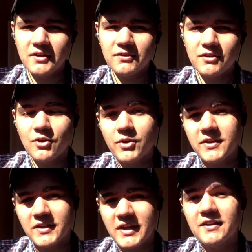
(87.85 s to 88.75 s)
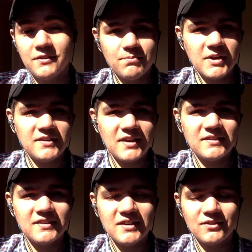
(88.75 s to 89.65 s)
So in the case of my
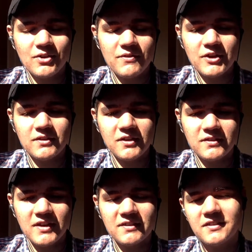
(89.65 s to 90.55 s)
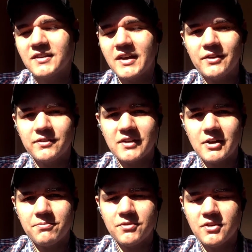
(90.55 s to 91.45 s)
test data, so I have a, a test account set
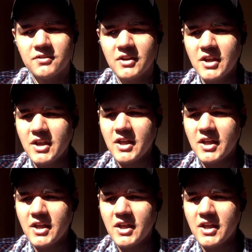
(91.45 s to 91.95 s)
up for this,